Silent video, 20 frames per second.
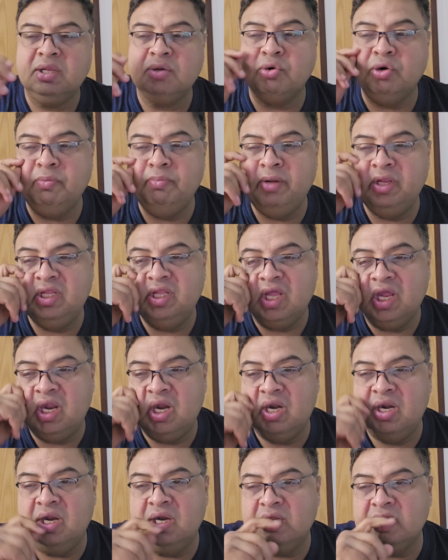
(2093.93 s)
could be
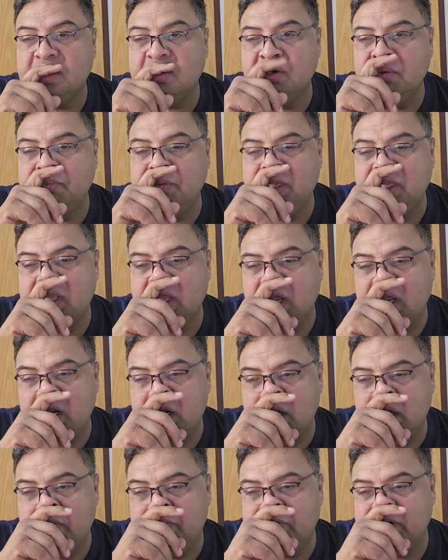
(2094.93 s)
the
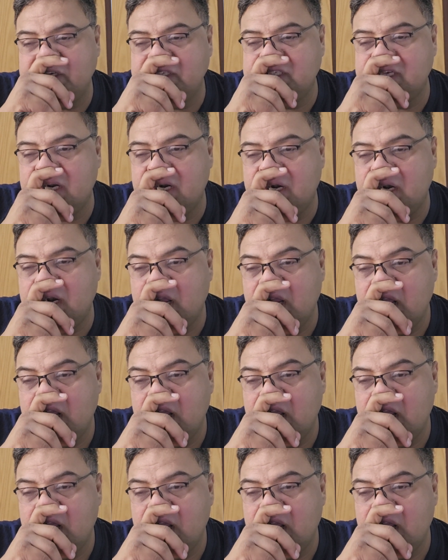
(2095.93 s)
differential